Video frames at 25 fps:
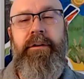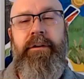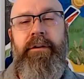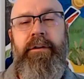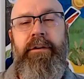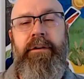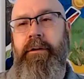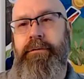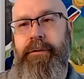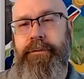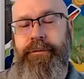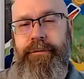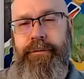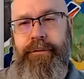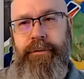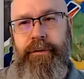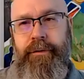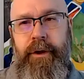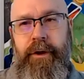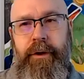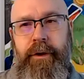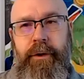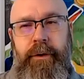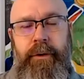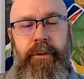a
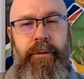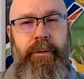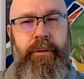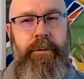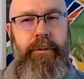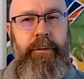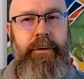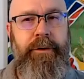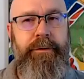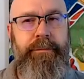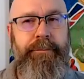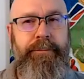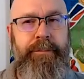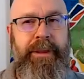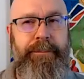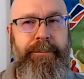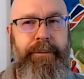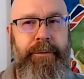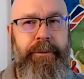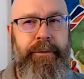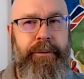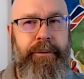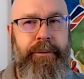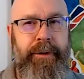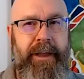flow with
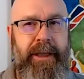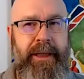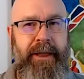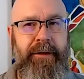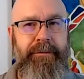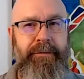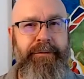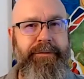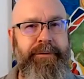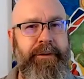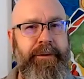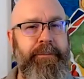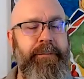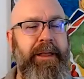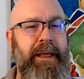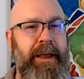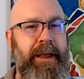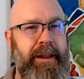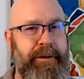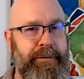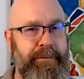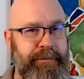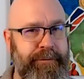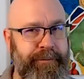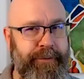people who have some
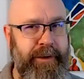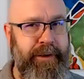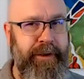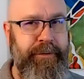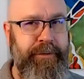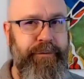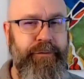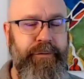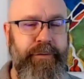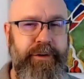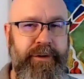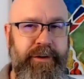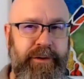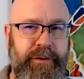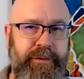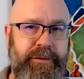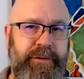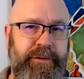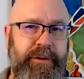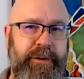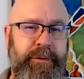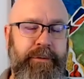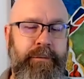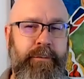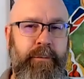kind of faith
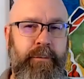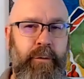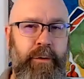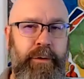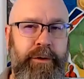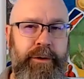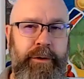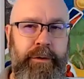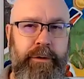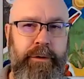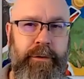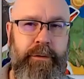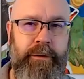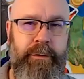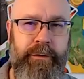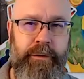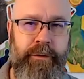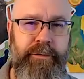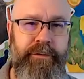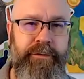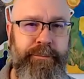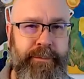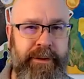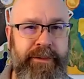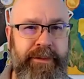tradition where
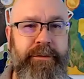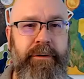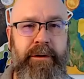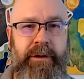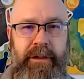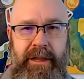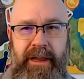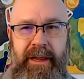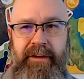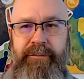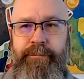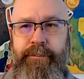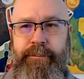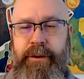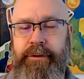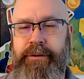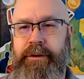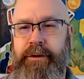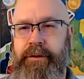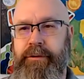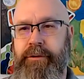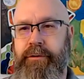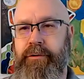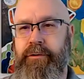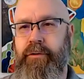they'll spend their life
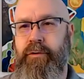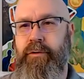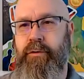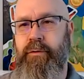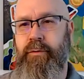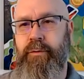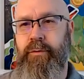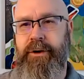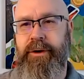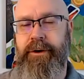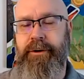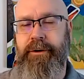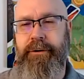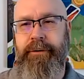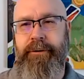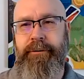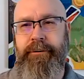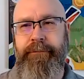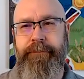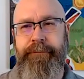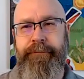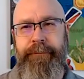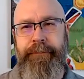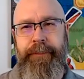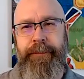building their
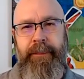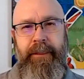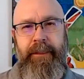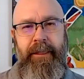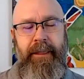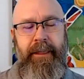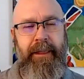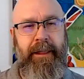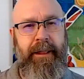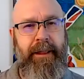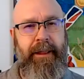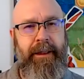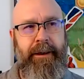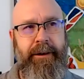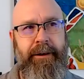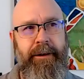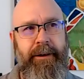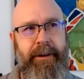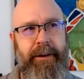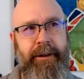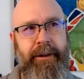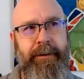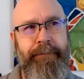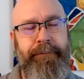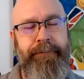career,
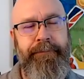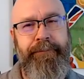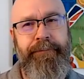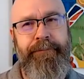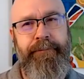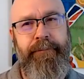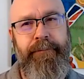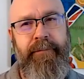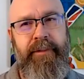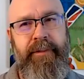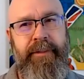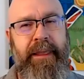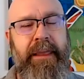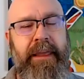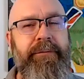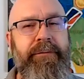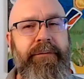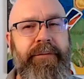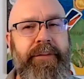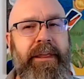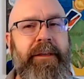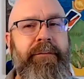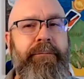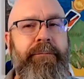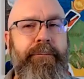and
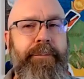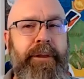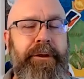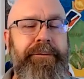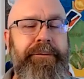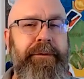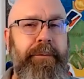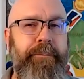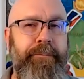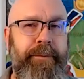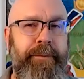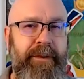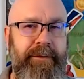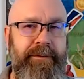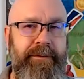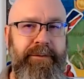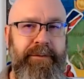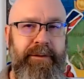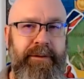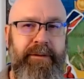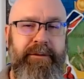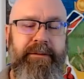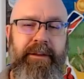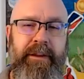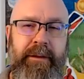they've built a
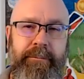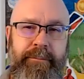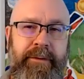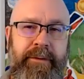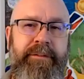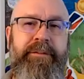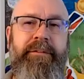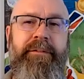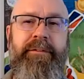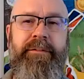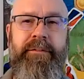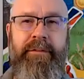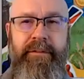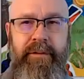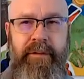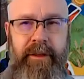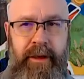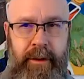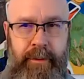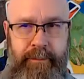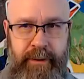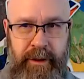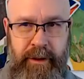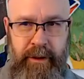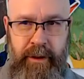business, and businesses
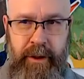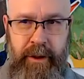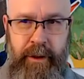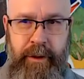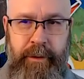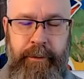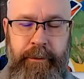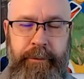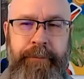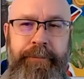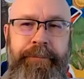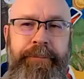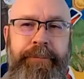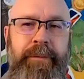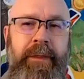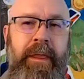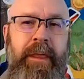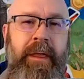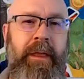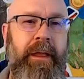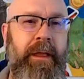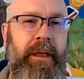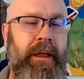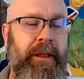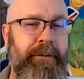come and go,
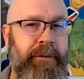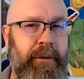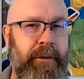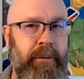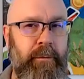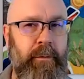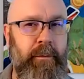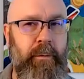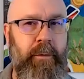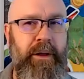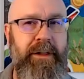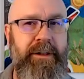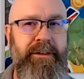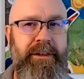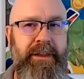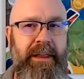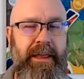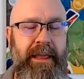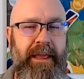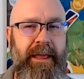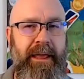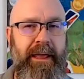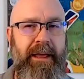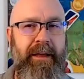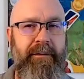and they'll want to
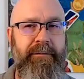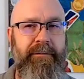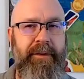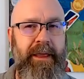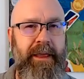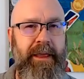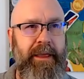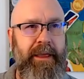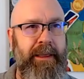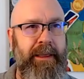have